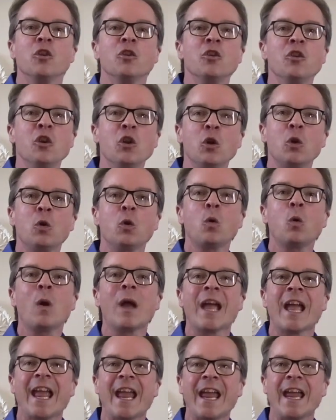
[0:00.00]
New
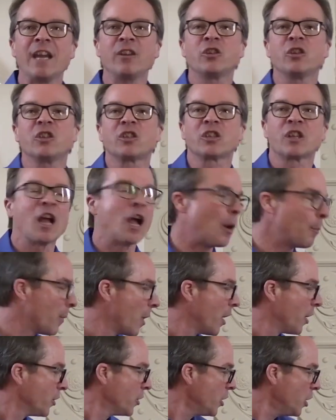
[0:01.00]
ages come.
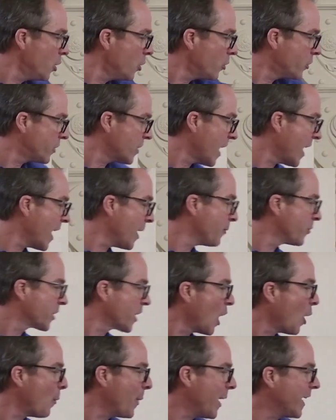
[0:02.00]
New times
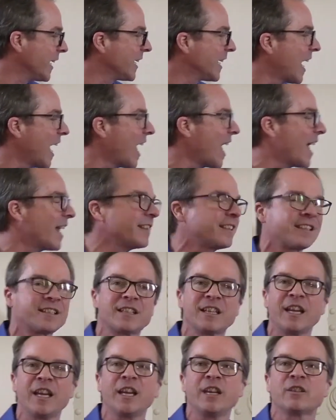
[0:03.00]
come, and God
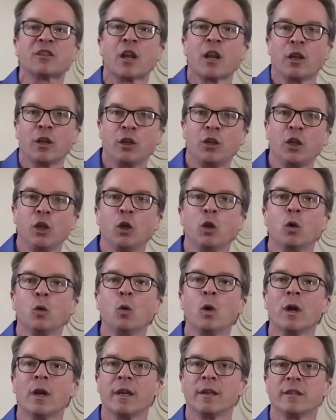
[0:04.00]
sees
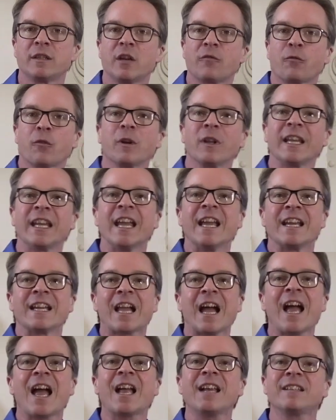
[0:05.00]
you differently.
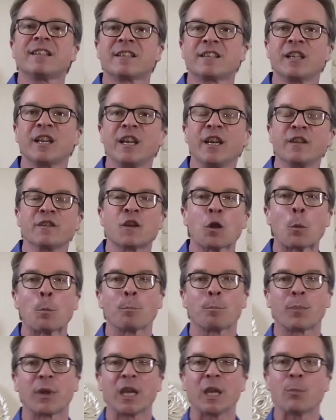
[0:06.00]
God sees
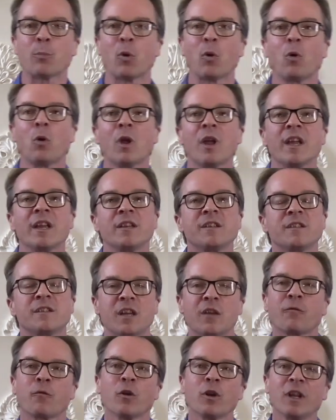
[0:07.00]
people
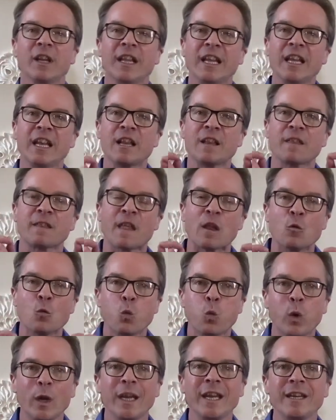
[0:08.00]
differently
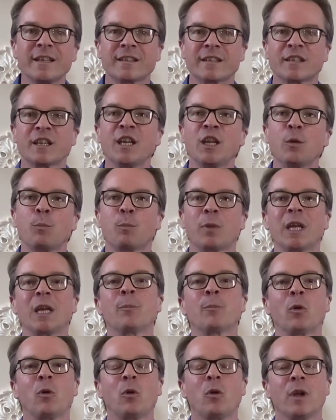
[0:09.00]
than we see
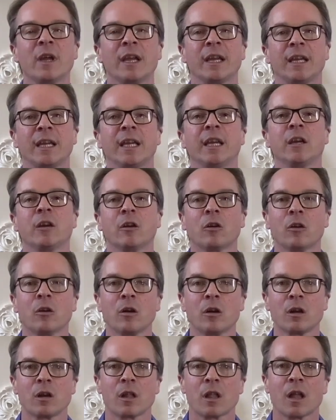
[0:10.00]
people
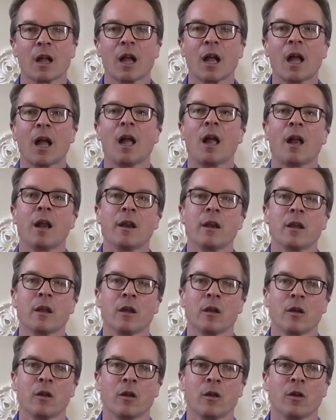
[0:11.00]
here on
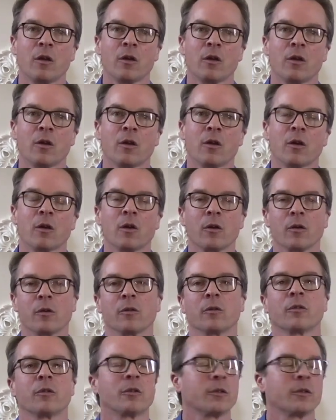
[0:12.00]
earth.